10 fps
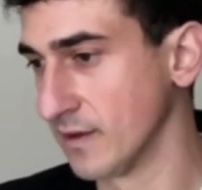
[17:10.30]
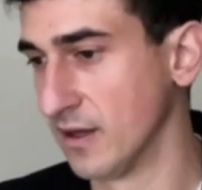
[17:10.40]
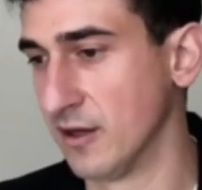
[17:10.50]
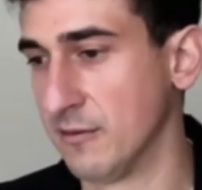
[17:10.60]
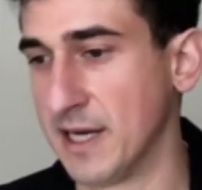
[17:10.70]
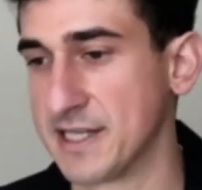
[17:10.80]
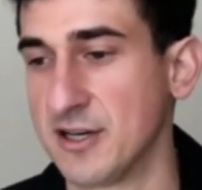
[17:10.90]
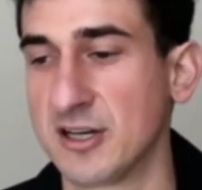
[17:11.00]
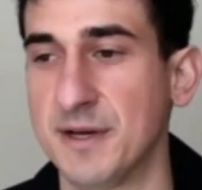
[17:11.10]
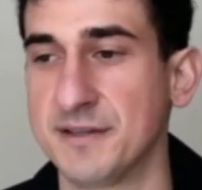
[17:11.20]
Um, I
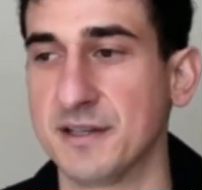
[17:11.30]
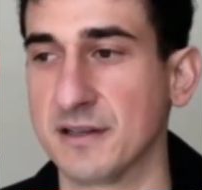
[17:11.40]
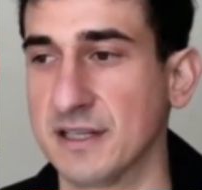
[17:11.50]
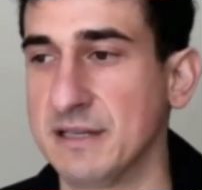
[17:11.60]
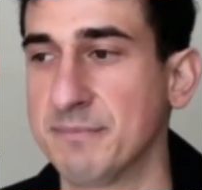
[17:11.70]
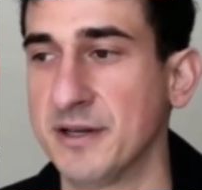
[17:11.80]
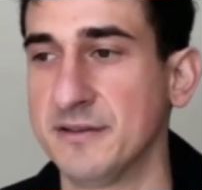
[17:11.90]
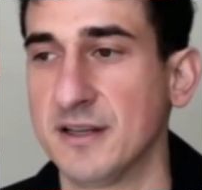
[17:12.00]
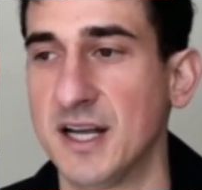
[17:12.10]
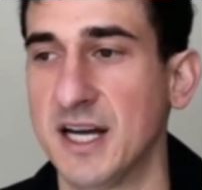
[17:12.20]
talk about the delete
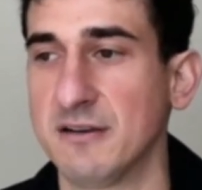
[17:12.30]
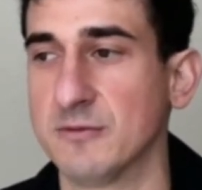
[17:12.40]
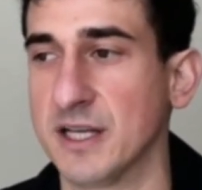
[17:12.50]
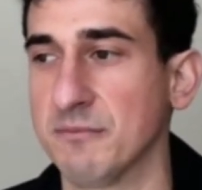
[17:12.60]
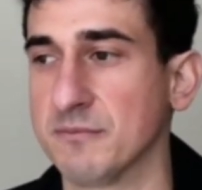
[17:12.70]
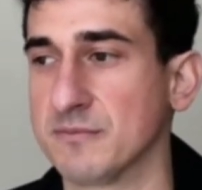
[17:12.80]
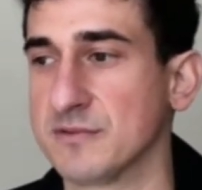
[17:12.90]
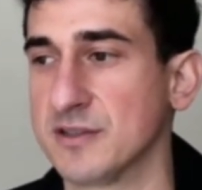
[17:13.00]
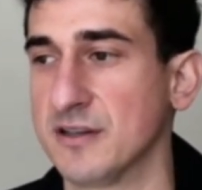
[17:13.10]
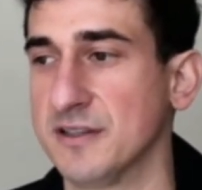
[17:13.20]
button a lot when I'm
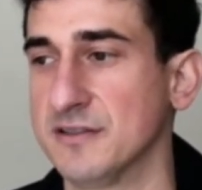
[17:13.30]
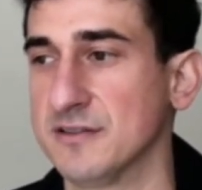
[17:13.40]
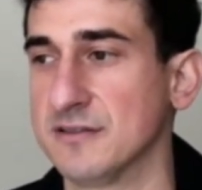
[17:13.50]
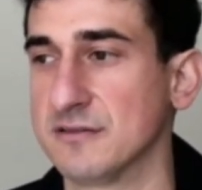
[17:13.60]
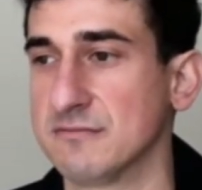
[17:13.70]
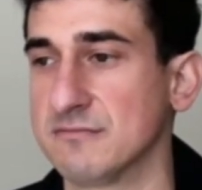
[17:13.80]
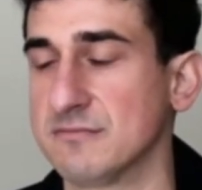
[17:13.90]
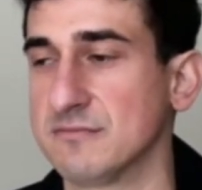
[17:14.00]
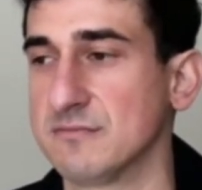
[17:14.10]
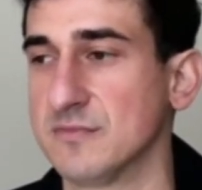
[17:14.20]
talking to
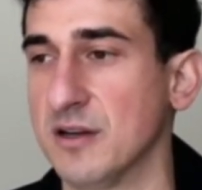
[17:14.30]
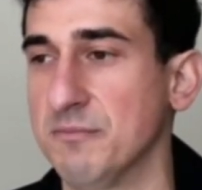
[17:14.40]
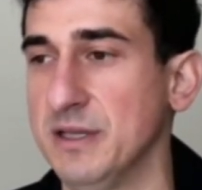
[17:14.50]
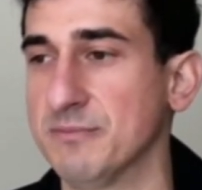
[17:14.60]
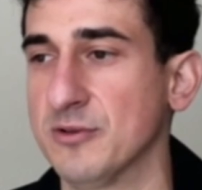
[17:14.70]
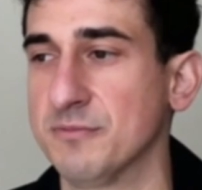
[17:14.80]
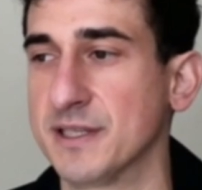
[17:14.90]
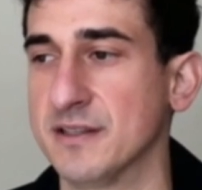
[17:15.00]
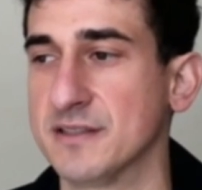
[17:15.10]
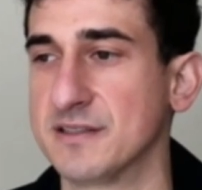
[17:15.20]
uh, people
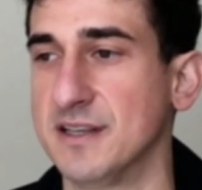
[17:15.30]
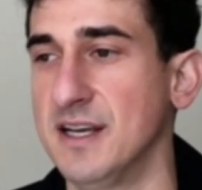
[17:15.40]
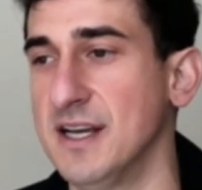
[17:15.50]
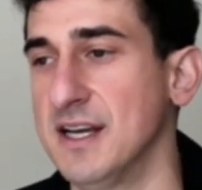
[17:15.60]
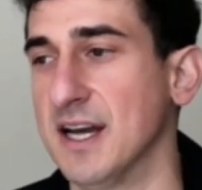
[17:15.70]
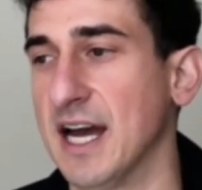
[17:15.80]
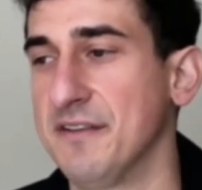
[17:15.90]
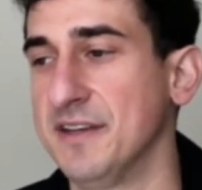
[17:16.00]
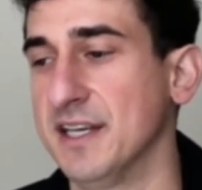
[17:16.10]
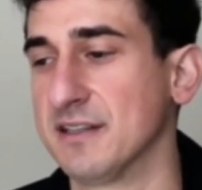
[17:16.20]
because I
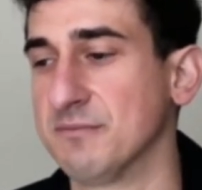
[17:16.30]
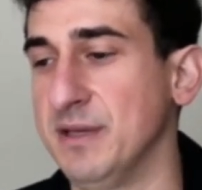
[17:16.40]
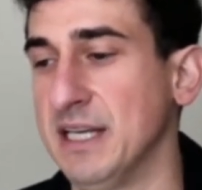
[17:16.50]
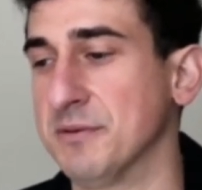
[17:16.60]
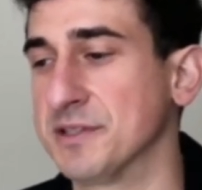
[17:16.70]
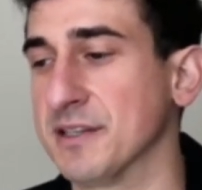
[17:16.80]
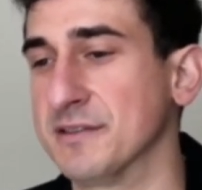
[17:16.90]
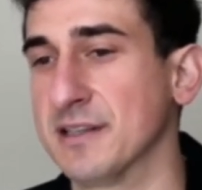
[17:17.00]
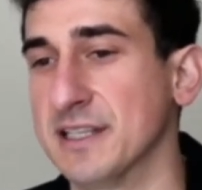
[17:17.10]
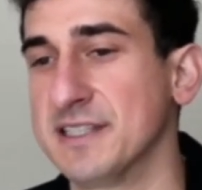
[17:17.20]
think being able to
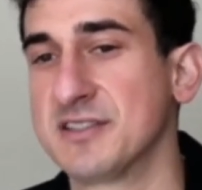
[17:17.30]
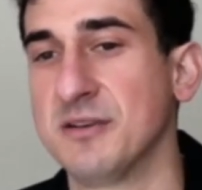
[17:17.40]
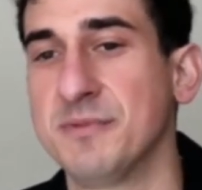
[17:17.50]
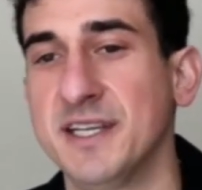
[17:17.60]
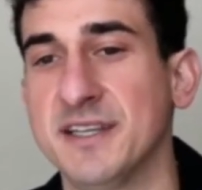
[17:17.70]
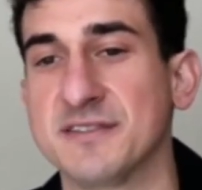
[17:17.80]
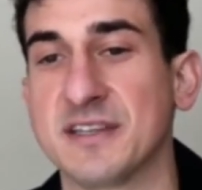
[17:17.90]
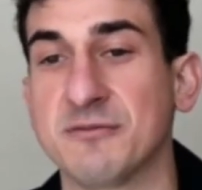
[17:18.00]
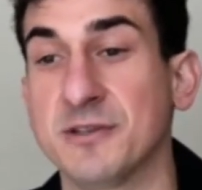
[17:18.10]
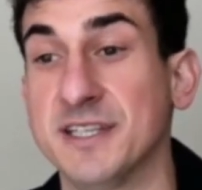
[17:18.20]
delete something is
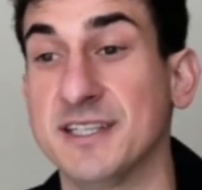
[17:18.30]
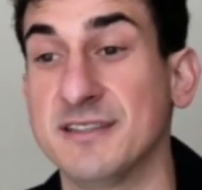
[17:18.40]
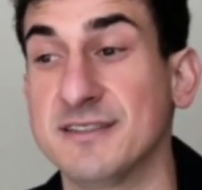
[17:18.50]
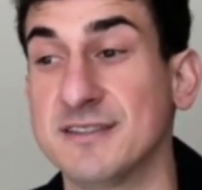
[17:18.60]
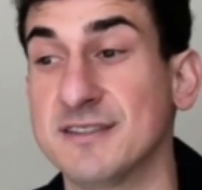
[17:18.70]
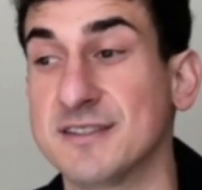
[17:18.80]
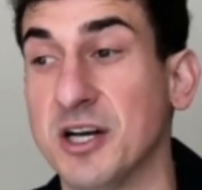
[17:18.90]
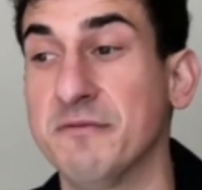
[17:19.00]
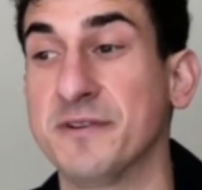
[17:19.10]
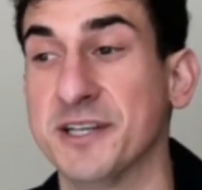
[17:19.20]
like really
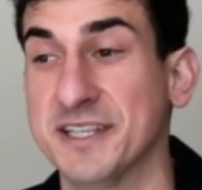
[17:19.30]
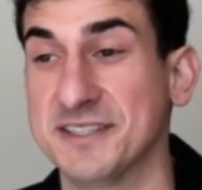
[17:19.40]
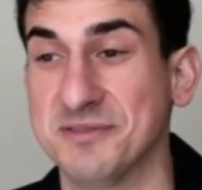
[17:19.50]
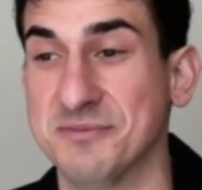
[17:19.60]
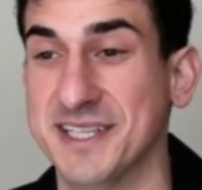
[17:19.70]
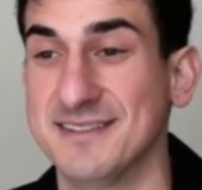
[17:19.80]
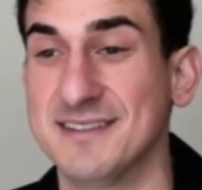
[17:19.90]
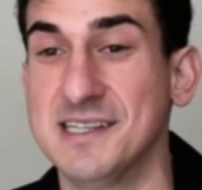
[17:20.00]
comforting to me.